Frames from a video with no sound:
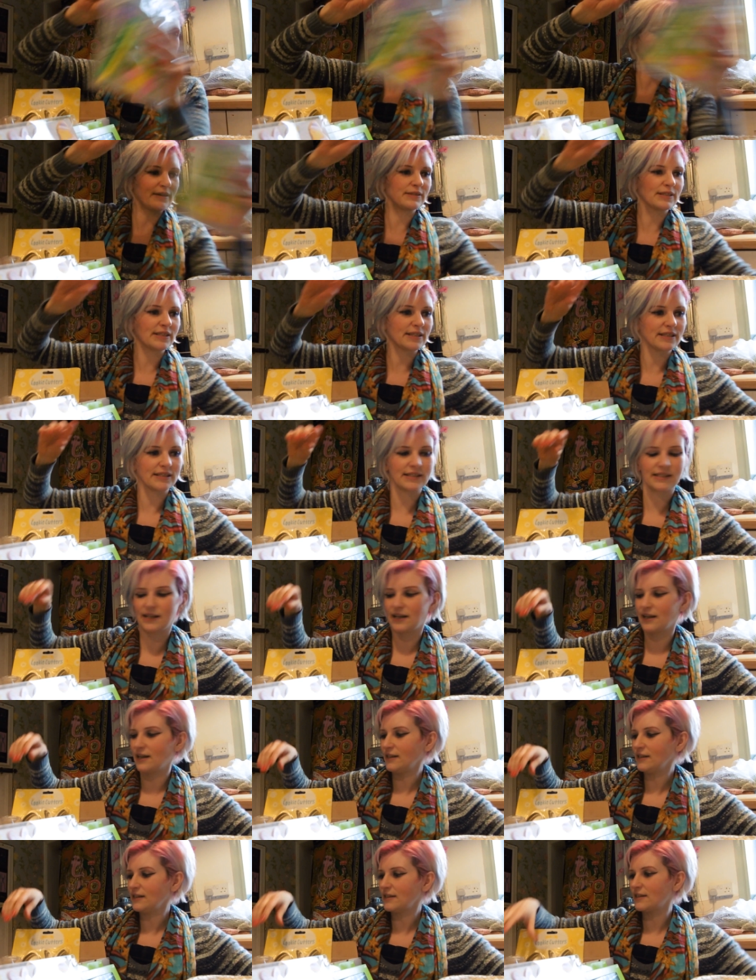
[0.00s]
Those to the
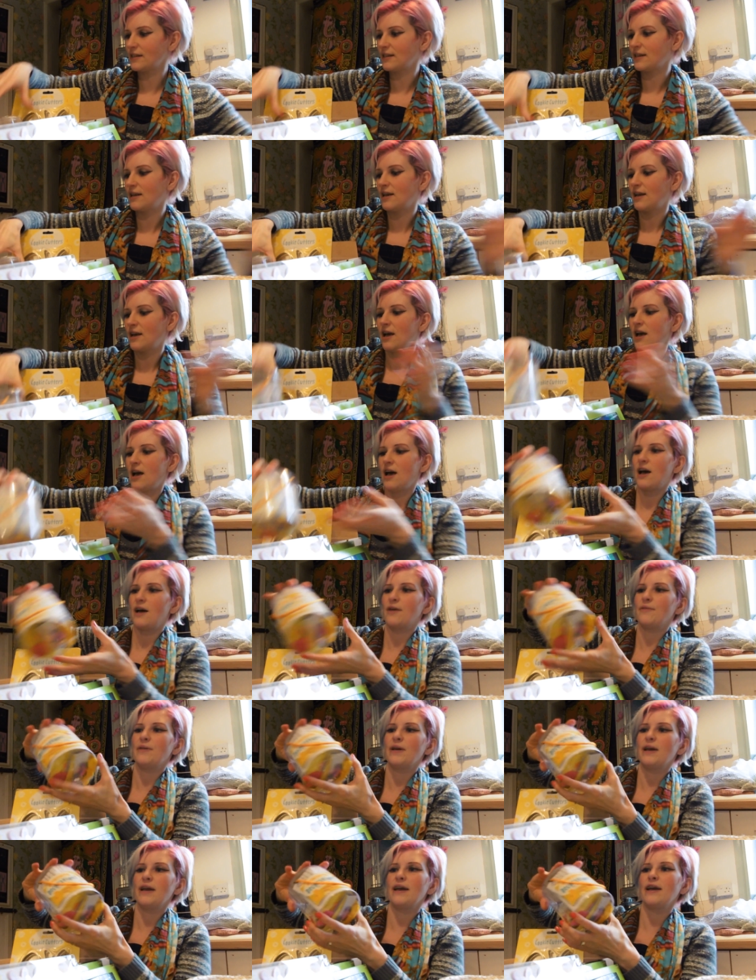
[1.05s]
side.
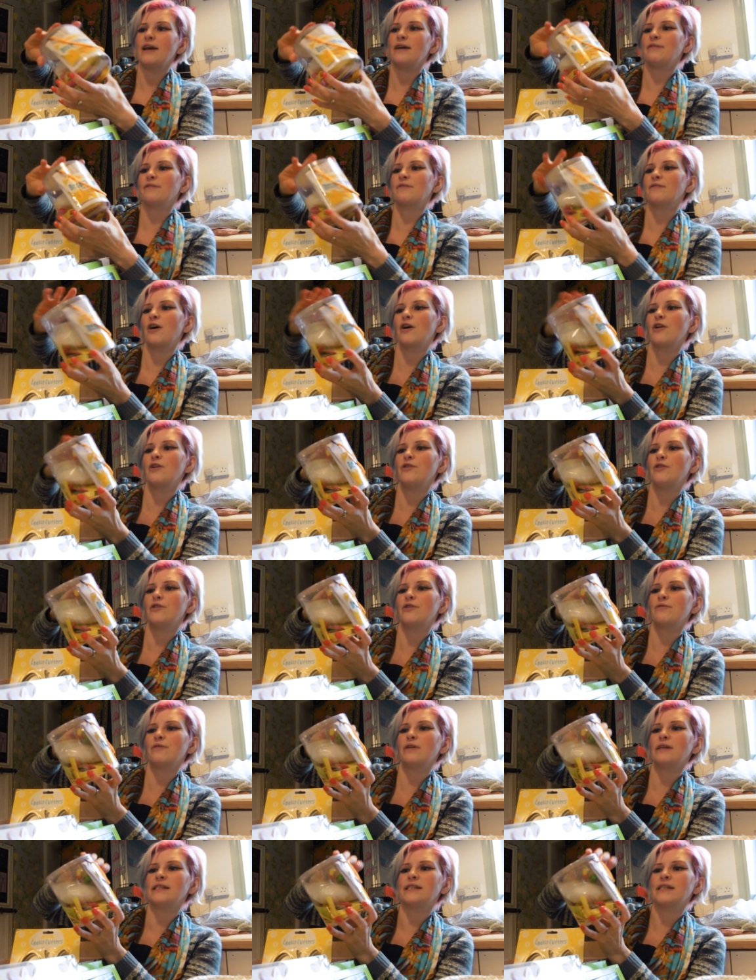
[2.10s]
Here we've got
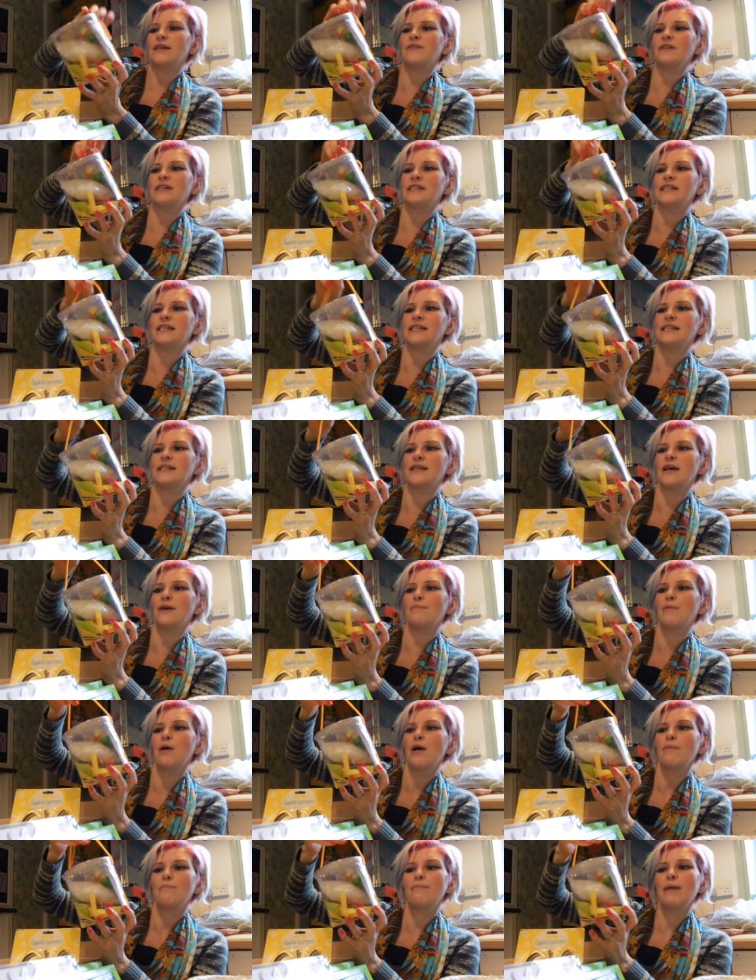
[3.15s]
another one. So this is
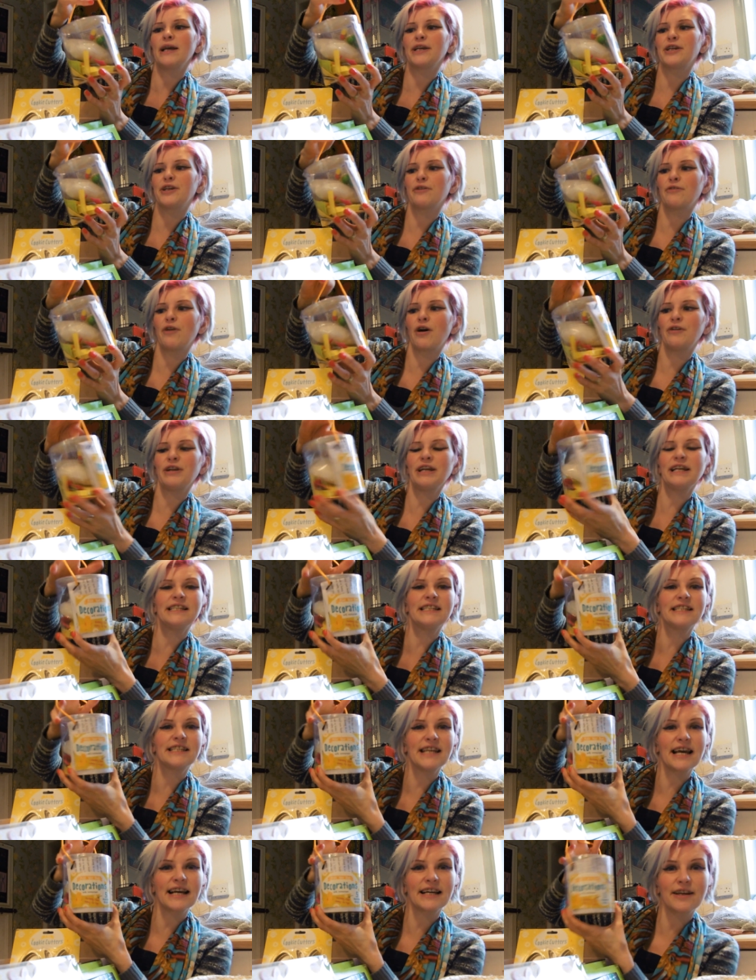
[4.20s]
make your own
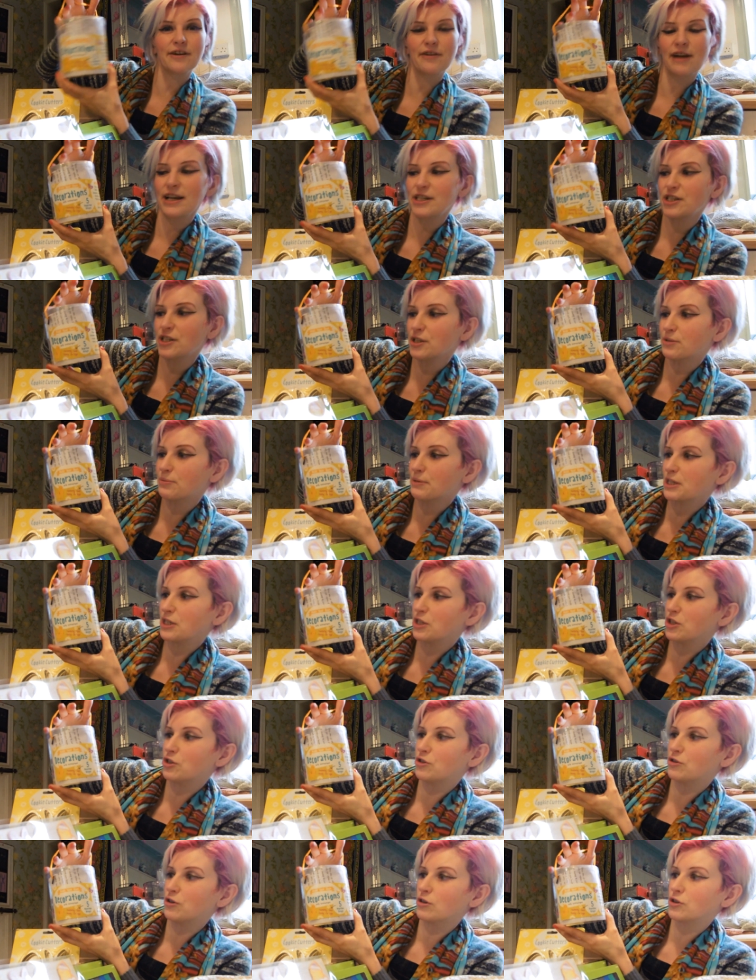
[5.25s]
Easter decorations with
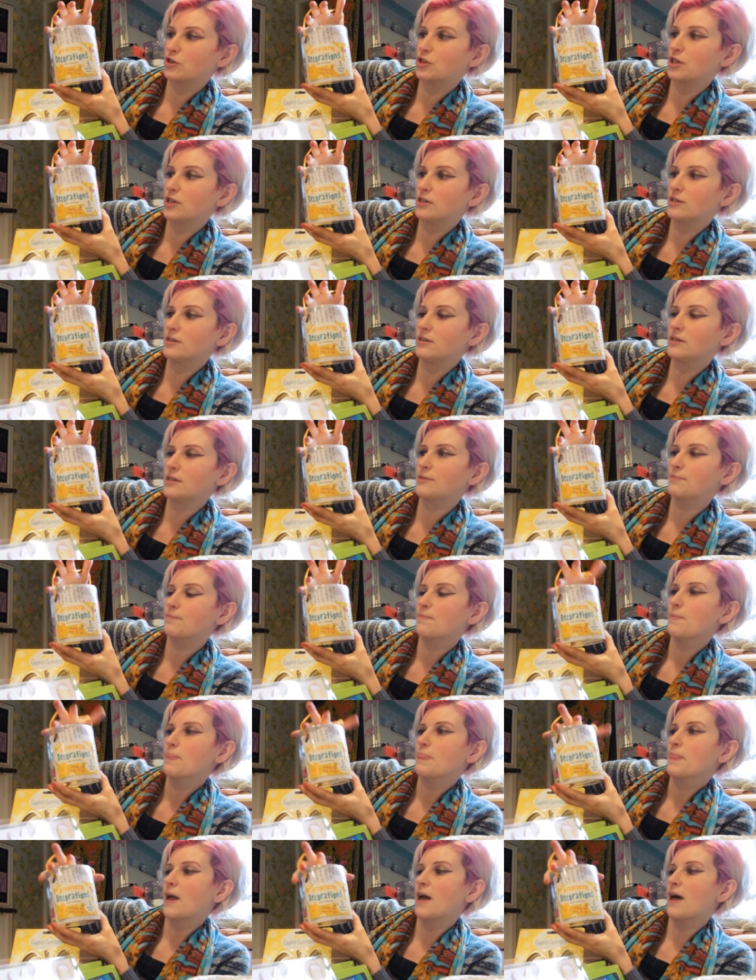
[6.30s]
instructions.
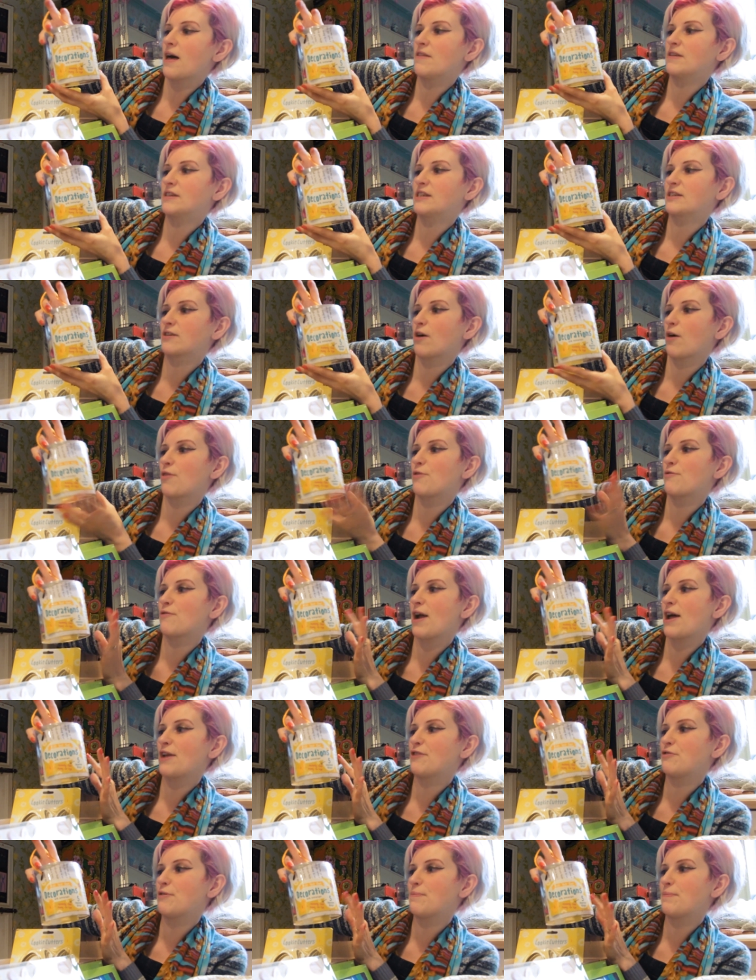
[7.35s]
This has got
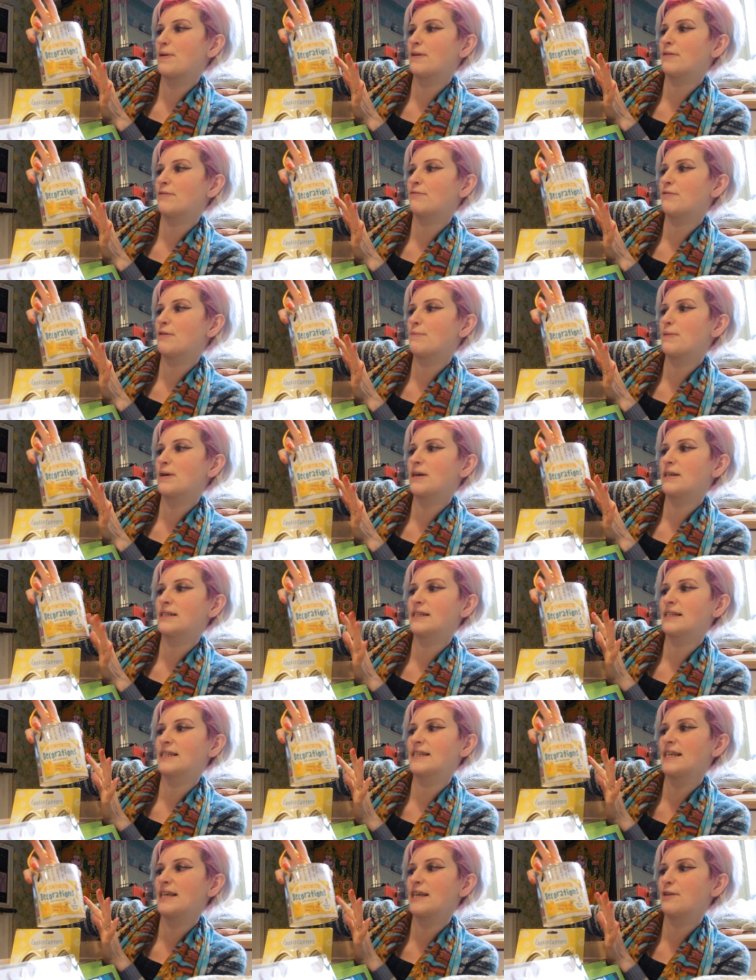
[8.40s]
thread, ribbon,
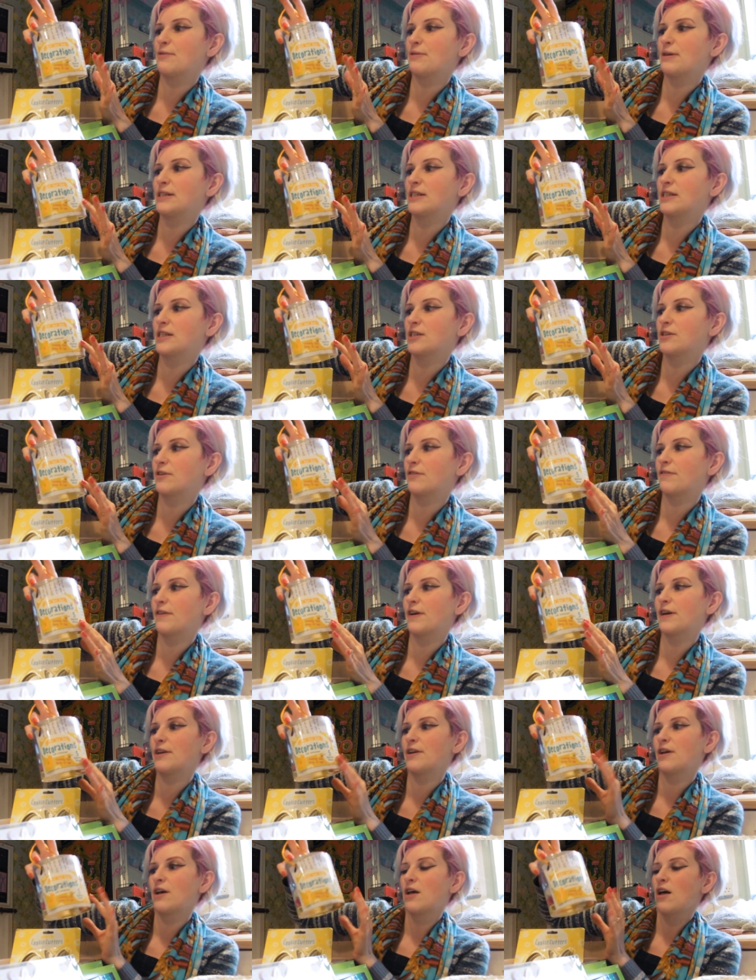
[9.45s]
sequins,
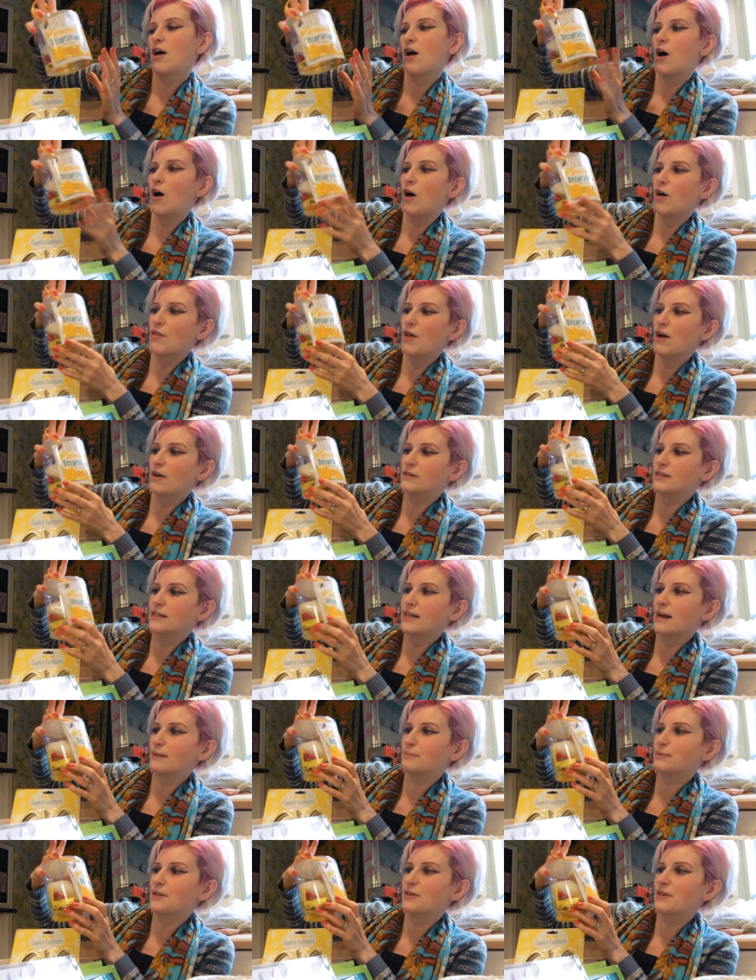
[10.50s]
stuffing, all those
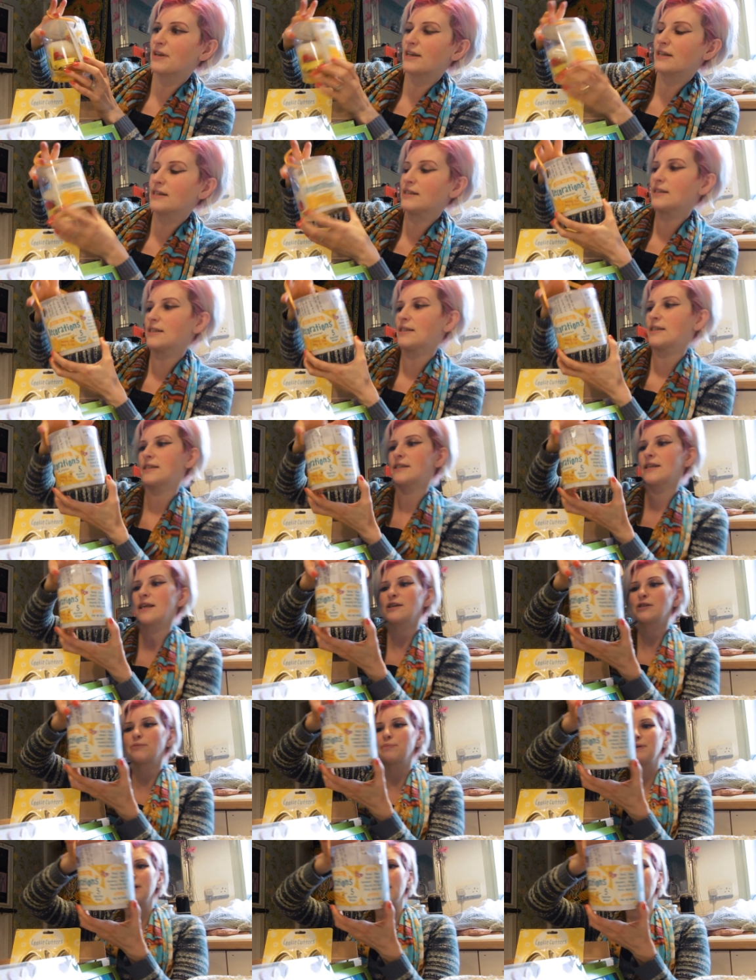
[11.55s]
types of things. So that
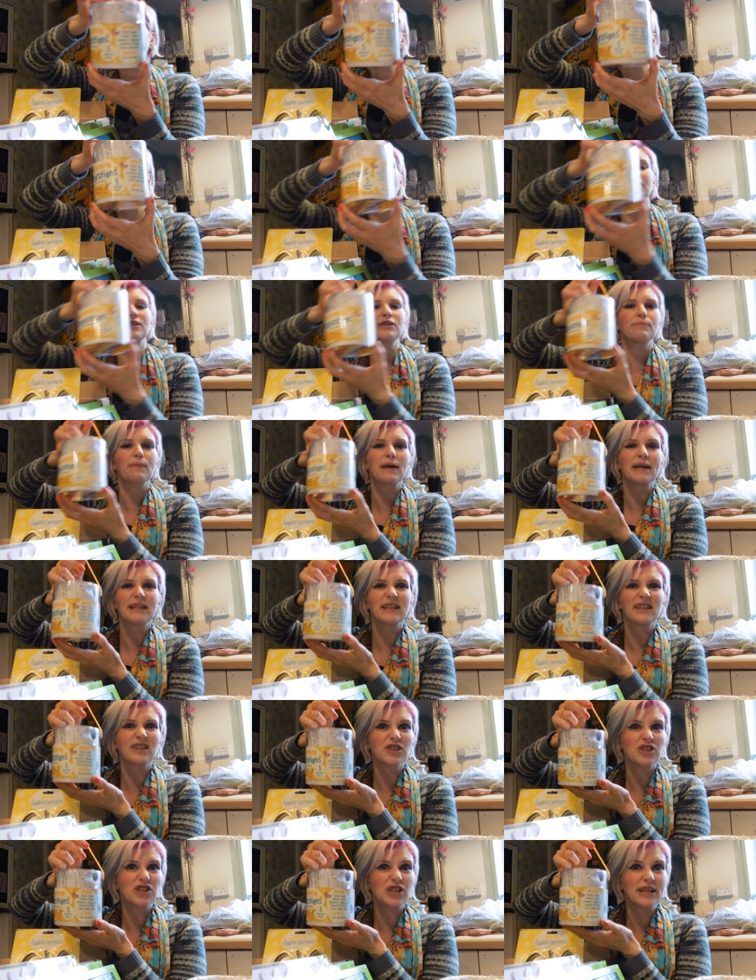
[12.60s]
should be nice. I think you just make
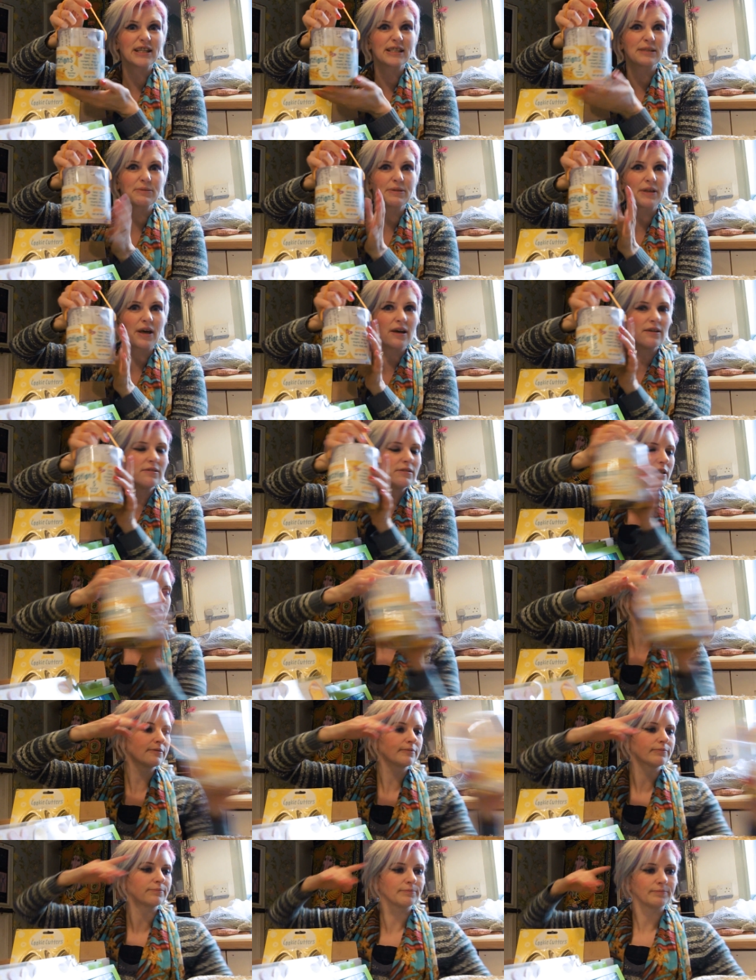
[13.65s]
little chicks with those.